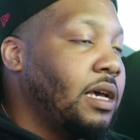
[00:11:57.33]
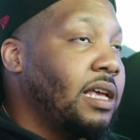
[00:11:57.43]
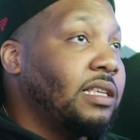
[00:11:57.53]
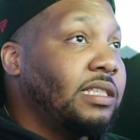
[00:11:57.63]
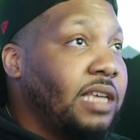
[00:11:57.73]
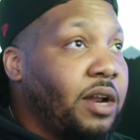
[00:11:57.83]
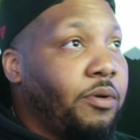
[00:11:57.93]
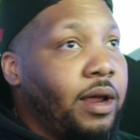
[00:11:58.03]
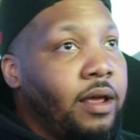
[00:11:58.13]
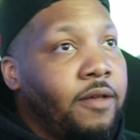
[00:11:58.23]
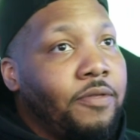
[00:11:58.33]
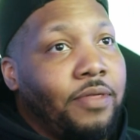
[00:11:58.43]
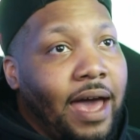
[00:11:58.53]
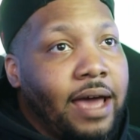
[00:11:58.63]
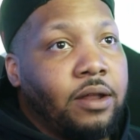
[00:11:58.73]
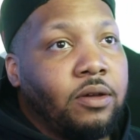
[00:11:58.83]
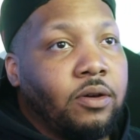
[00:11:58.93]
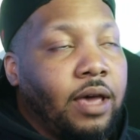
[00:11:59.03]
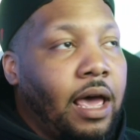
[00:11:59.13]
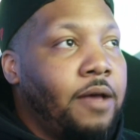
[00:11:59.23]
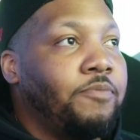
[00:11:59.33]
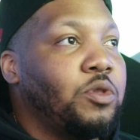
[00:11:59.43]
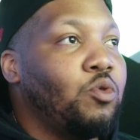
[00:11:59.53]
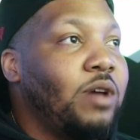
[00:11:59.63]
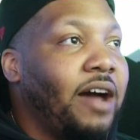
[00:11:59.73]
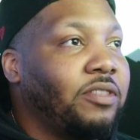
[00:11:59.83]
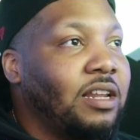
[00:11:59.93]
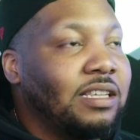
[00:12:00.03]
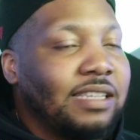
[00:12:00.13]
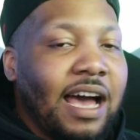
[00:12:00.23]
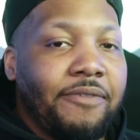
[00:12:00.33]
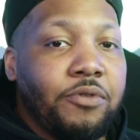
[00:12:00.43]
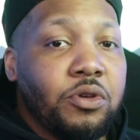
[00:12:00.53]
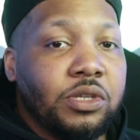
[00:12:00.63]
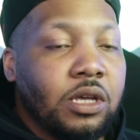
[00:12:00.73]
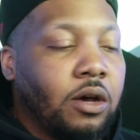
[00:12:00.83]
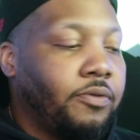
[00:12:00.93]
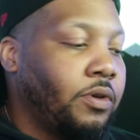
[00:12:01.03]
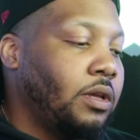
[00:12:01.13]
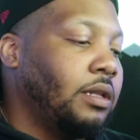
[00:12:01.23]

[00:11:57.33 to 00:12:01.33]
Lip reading: considering that, okay, you have to decide for yourself.